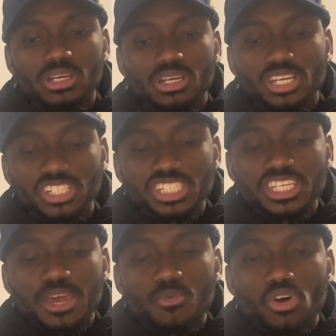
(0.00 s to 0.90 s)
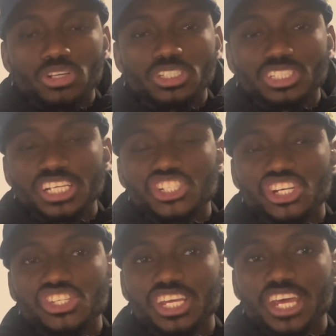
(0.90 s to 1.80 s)
he just came on, they
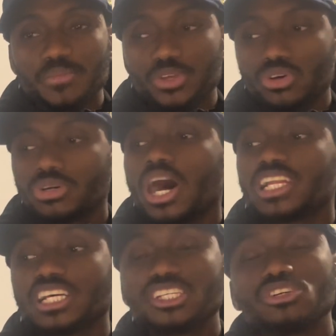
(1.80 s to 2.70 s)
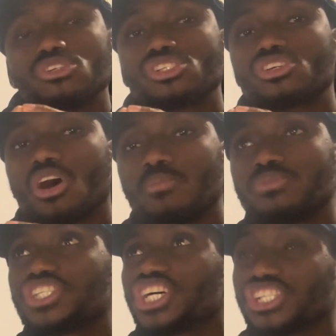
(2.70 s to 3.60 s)
changed the game. Atletico sub
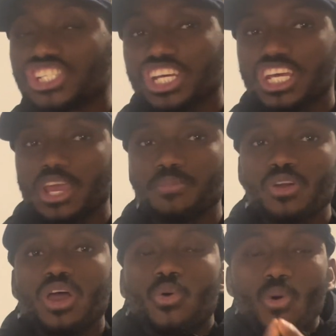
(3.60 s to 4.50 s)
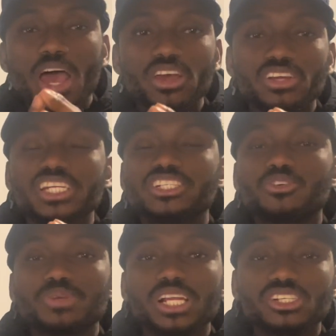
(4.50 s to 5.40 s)
changed the game, while Inter
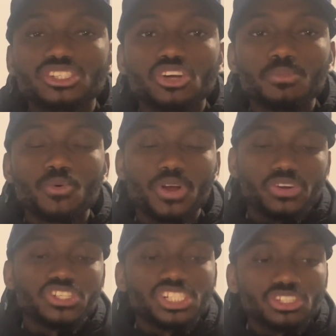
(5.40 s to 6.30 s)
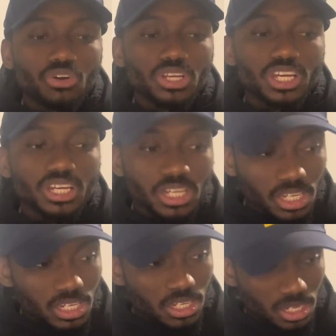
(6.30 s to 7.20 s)
Milan sub were just okay.
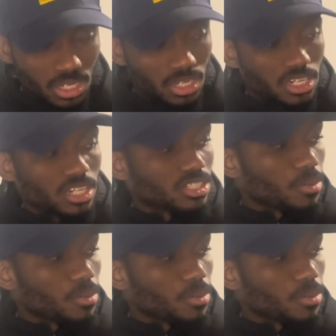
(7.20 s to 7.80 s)
There's a